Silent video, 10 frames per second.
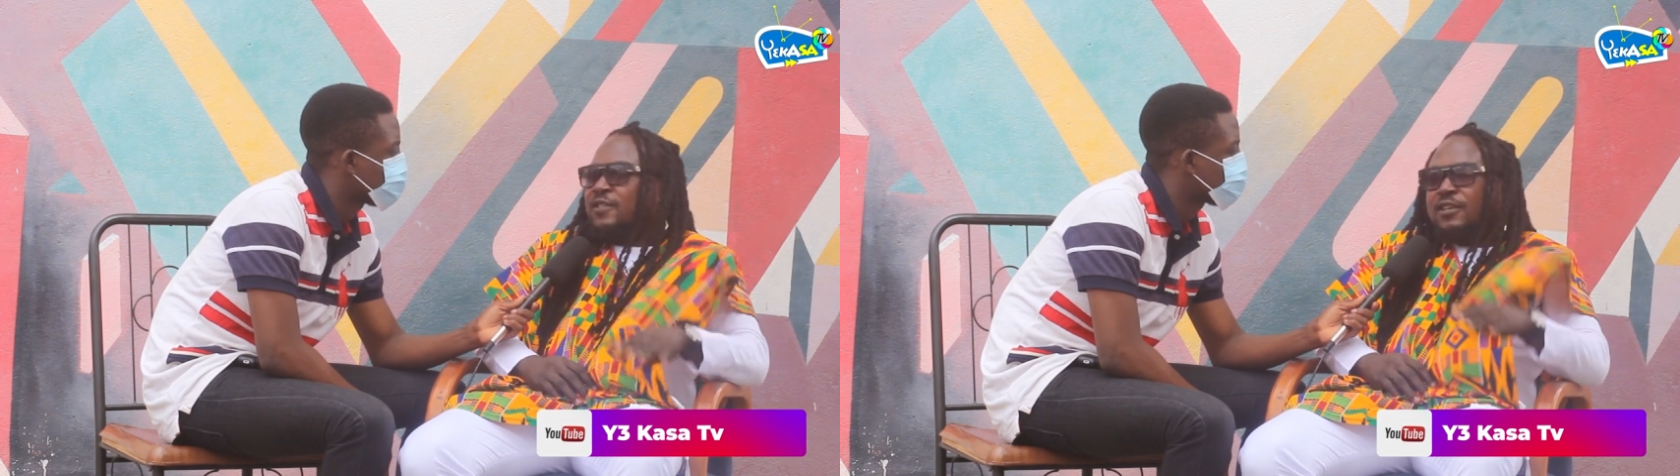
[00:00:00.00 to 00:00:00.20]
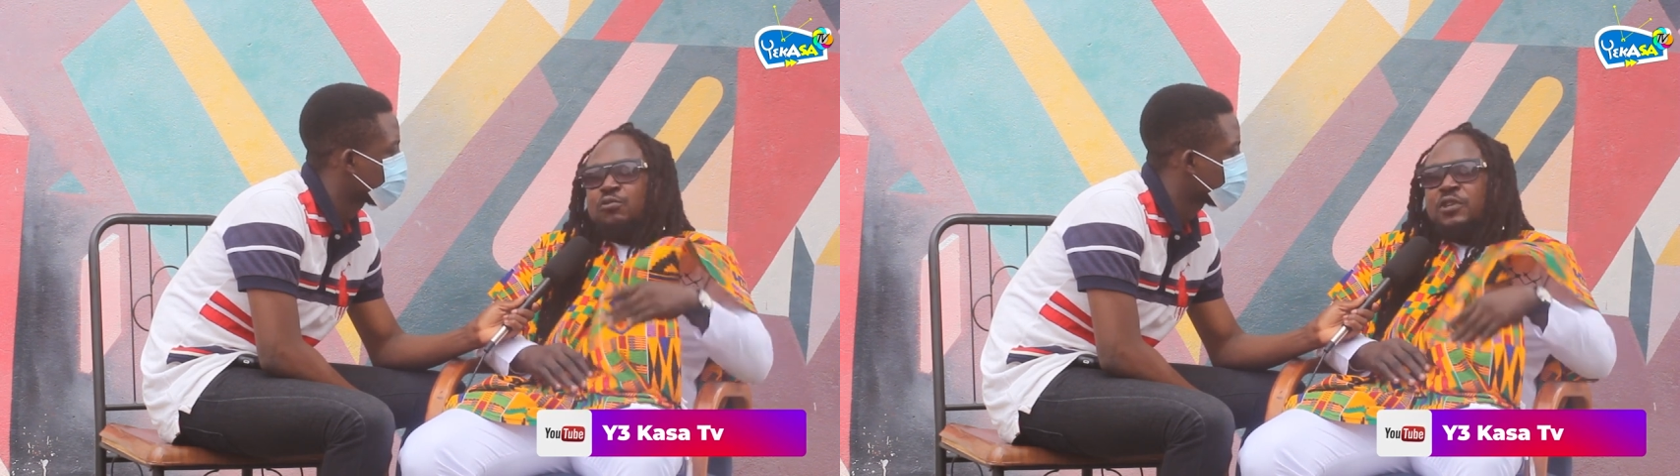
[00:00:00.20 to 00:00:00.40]

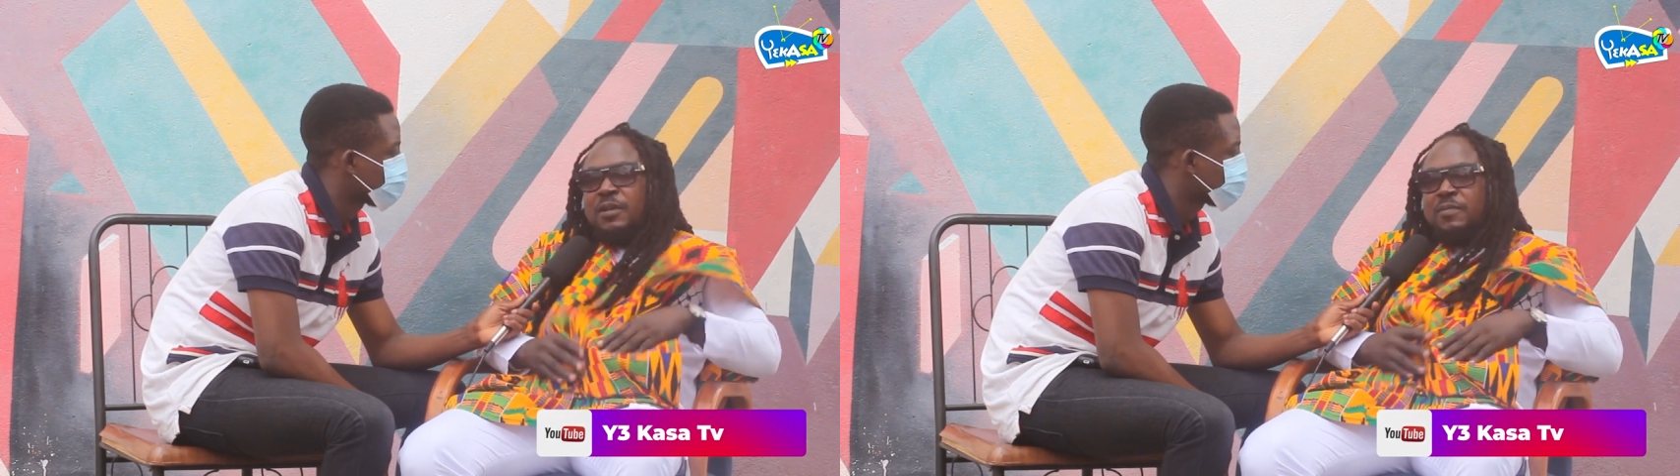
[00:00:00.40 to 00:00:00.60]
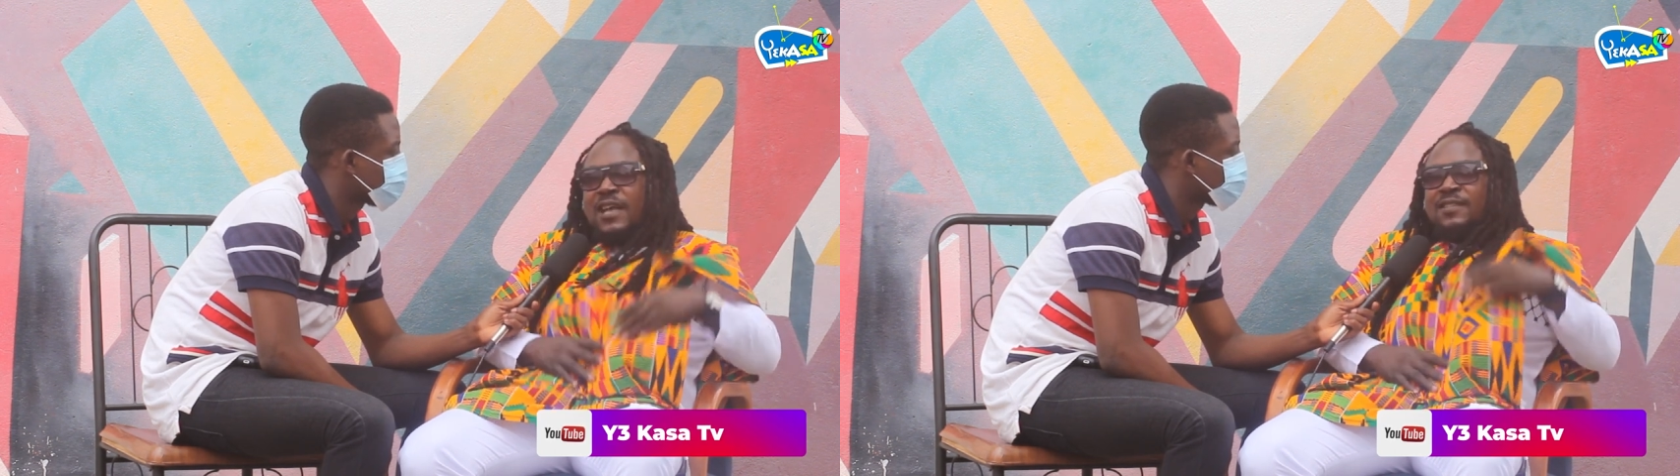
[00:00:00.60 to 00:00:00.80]
just to
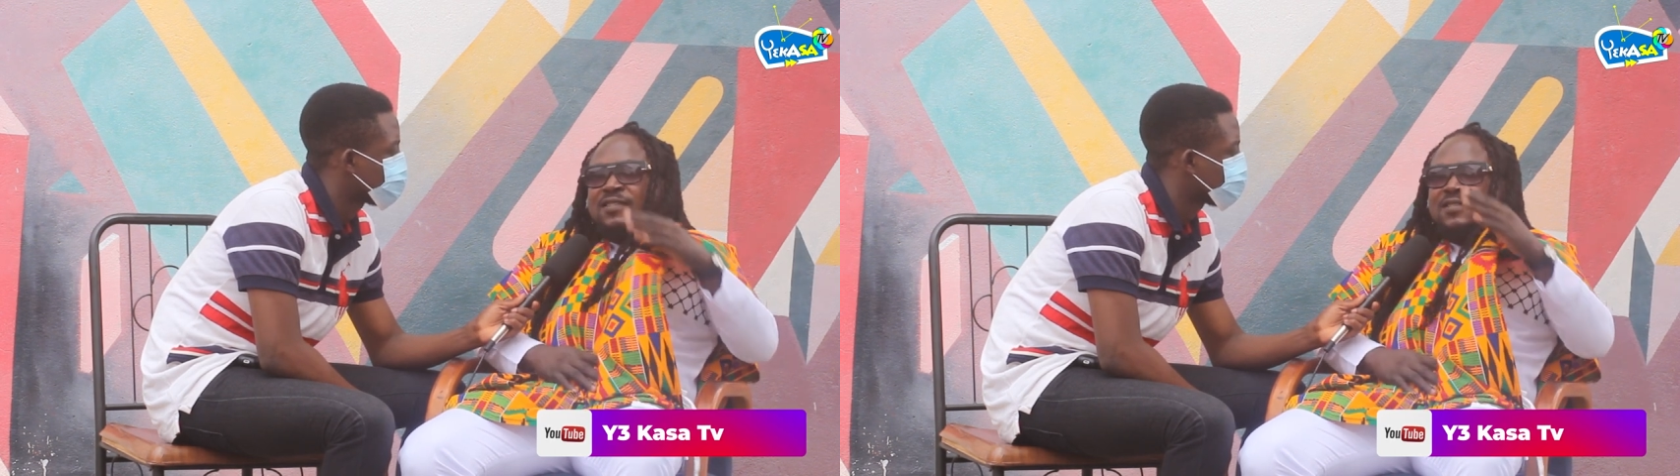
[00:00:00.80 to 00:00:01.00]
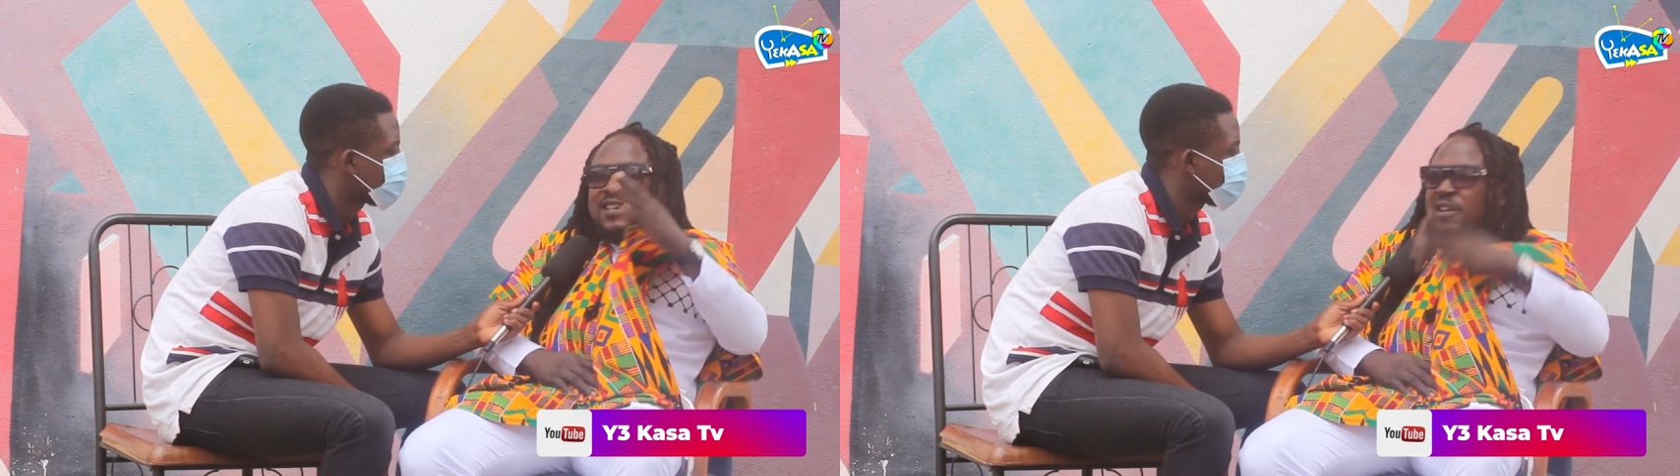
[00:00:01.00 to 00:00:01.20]
keep the
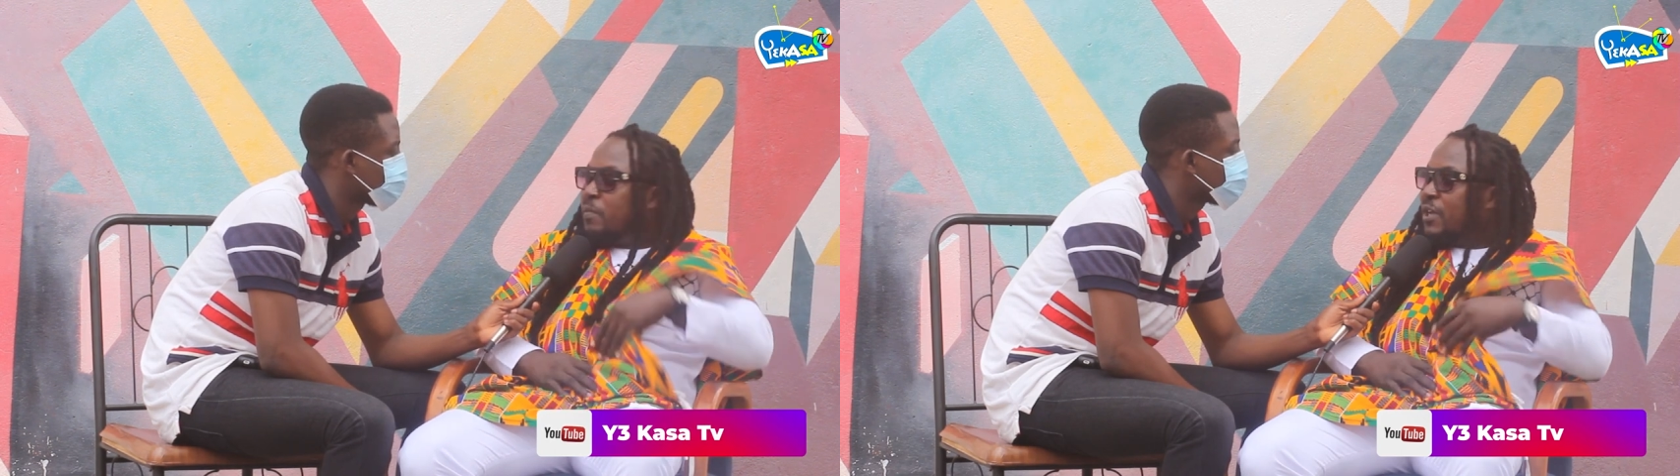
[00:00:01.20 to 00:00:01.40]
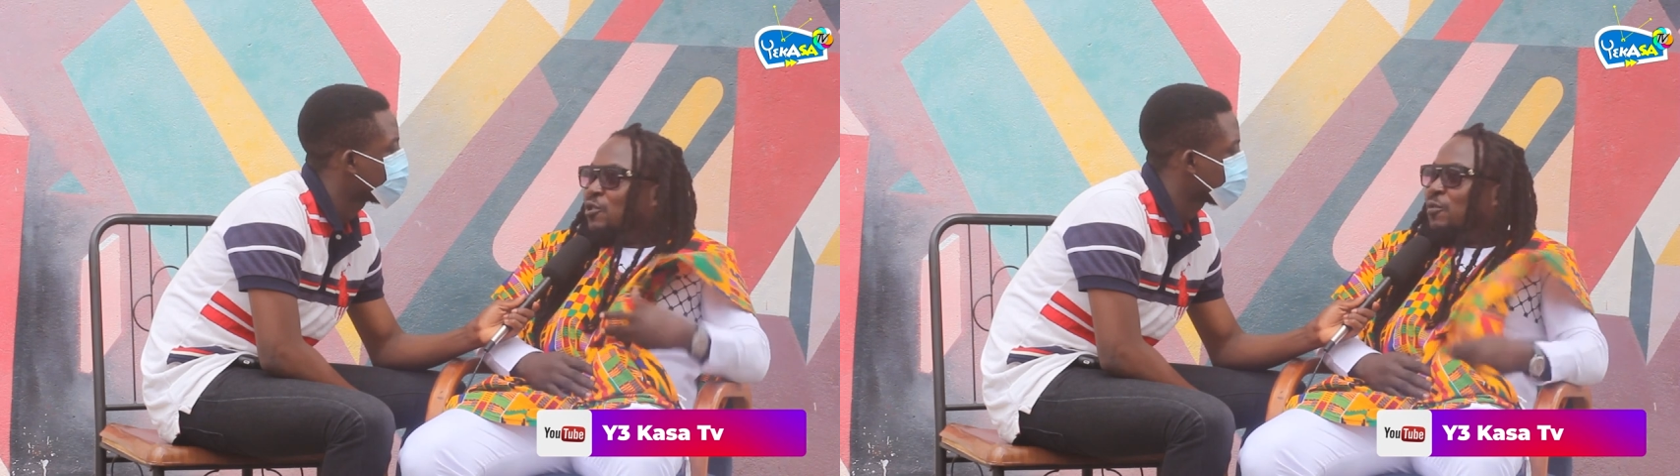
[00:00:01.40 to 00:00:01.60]
artistic
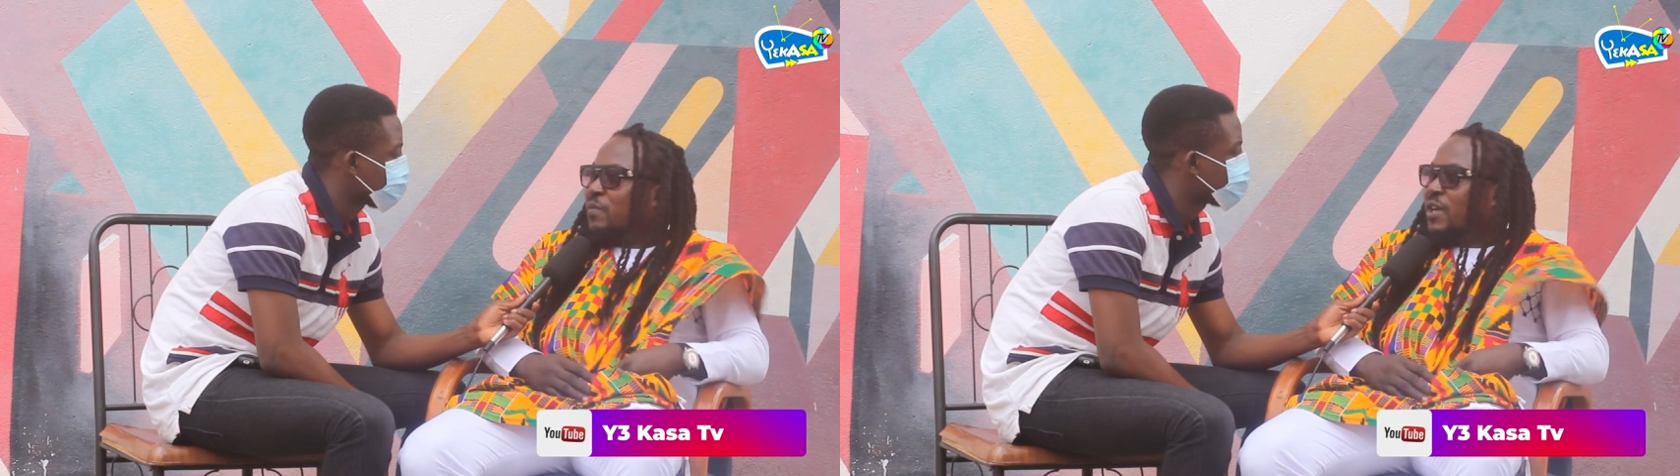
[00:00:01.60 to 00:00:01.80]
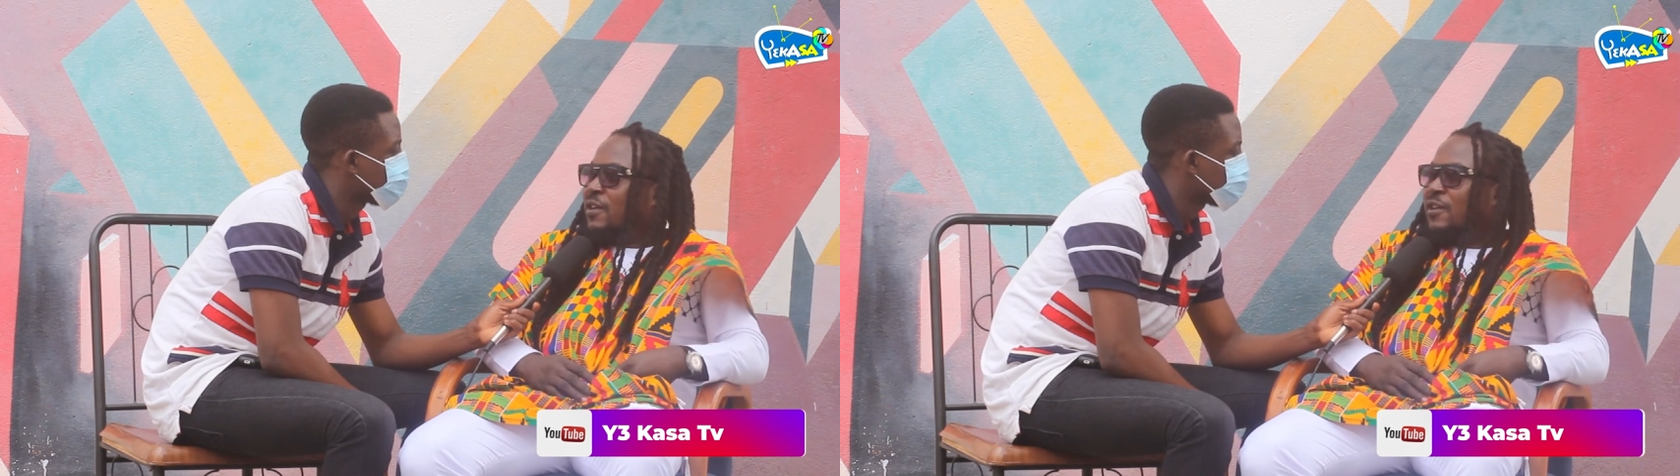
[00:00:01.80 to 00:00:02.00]
image
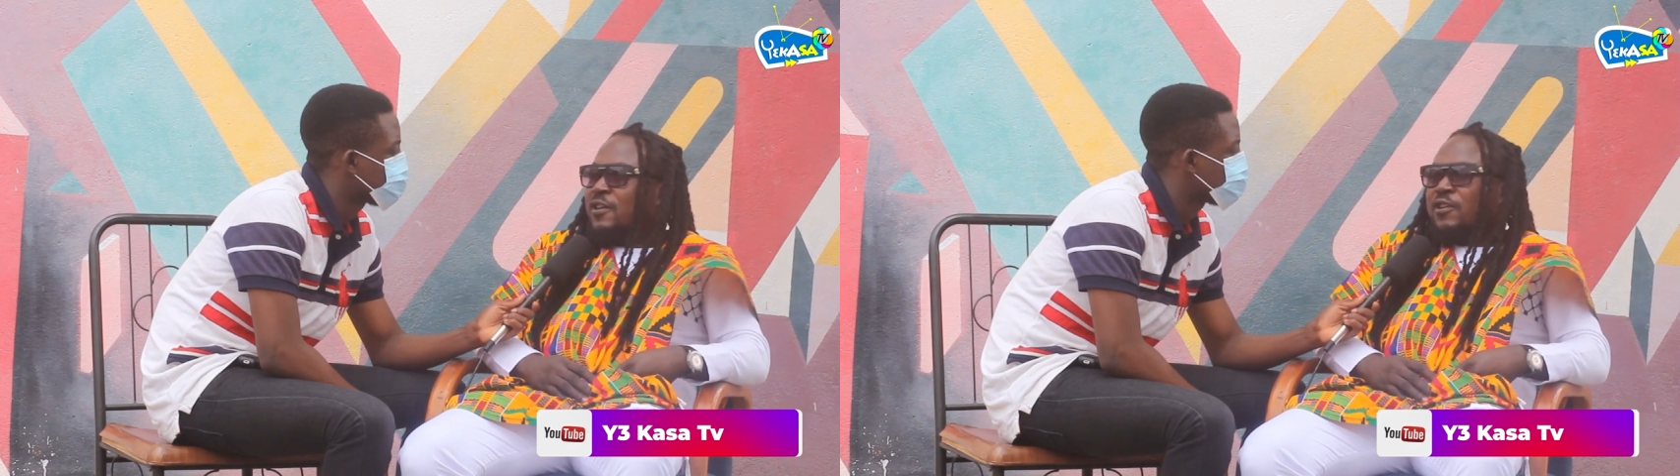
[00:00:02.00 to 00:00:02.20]
on me.